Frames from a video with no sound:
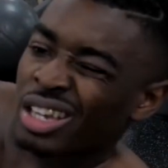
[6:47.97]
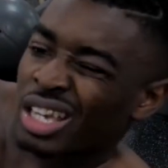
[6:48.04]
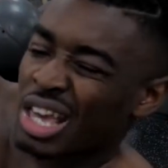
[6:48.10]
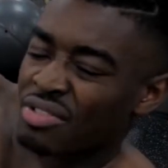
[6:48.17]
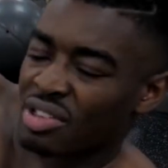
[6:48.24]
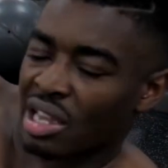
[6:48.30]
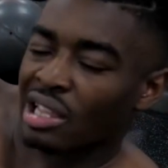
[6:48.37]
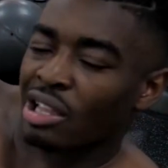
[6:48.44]

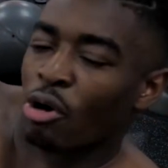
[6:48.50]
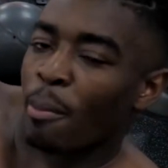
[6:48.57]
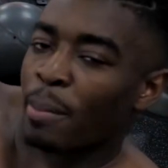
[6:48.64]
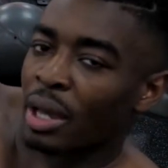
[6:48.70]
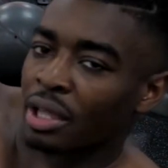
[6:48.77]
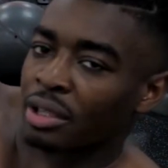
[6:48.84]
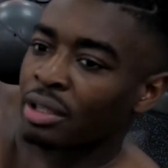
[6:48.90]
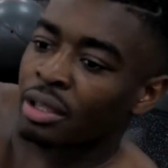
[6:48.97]
Gives it a little
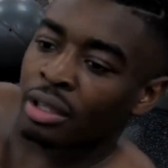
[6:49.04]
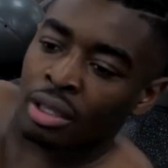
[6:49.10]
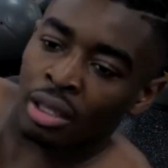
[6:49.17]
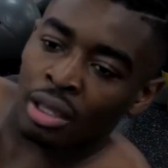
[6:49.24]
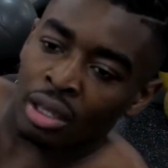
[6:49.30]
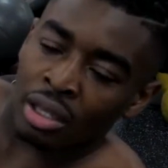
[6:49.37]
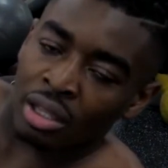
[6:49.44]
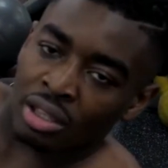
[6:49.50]
burn.
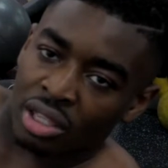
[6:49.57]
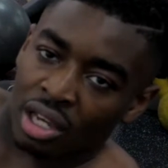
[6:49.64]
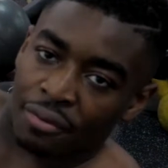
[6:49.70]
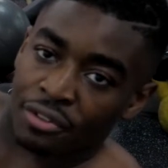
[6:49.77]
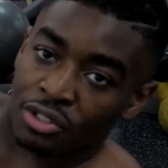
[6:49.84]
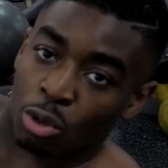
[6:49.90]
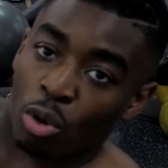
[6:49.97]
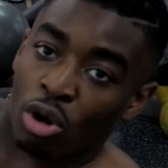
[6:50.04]

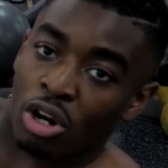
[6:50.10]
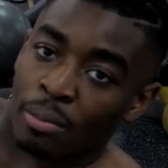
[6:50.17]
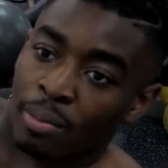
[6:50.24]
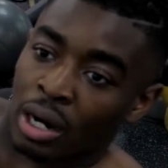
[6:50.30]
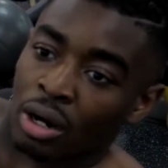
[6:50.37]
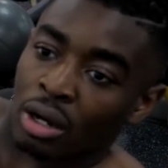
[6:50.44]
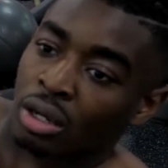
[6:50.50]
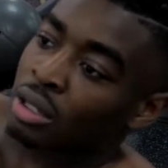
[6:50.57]
Nothing to worry
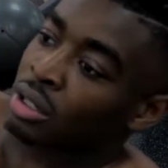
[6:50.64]
about,